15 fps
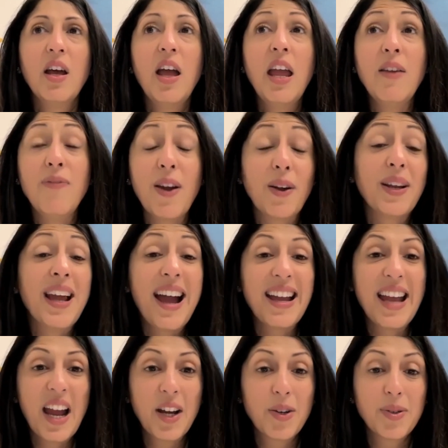a very high
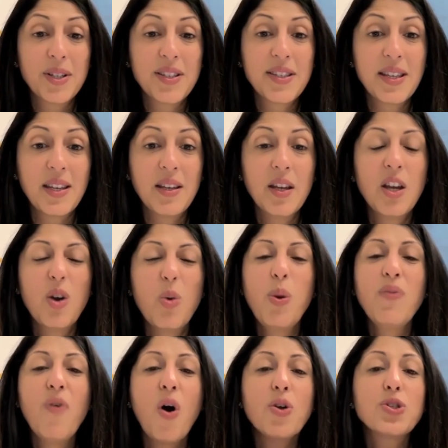accuracy.
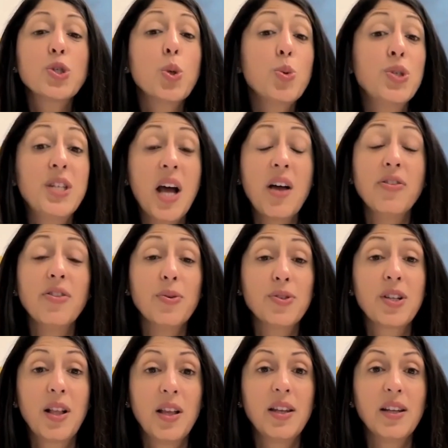We've also done those
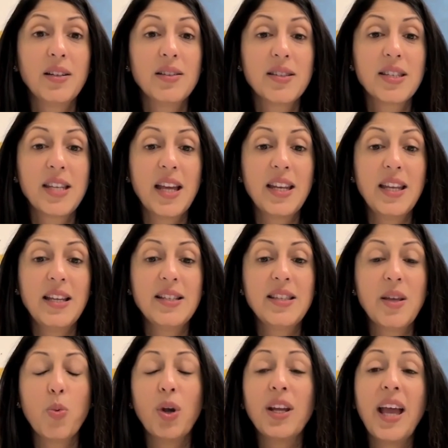clinical studies
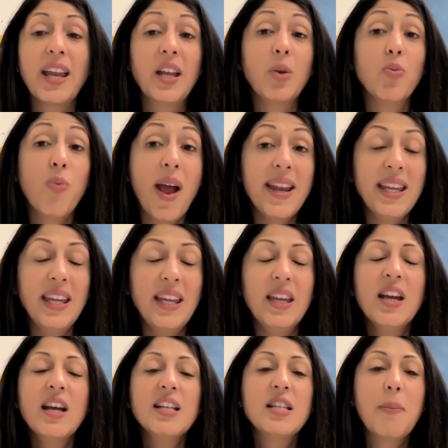and we're getting ready
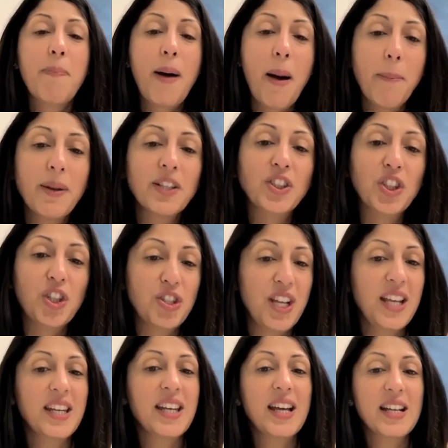to publish our
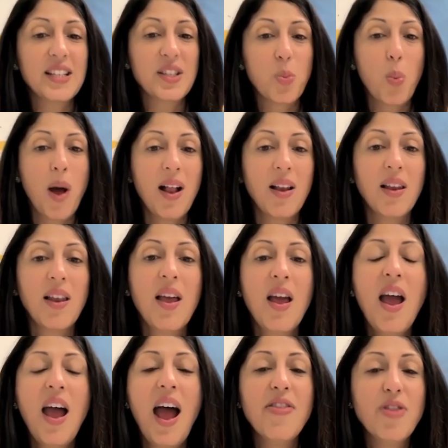data as well.
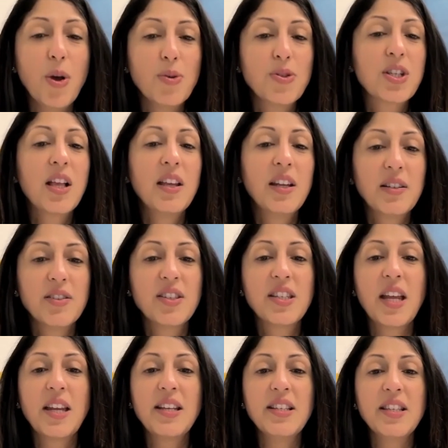And those clinical
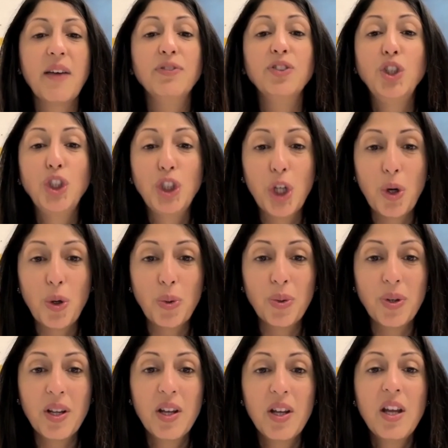studies have
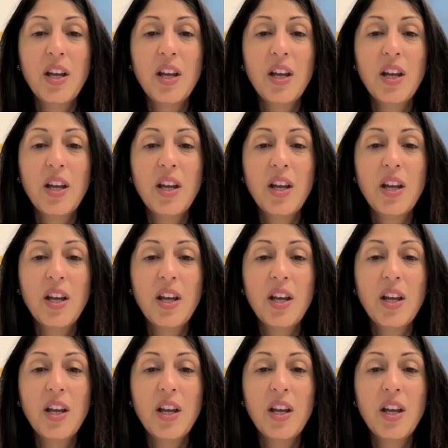shown,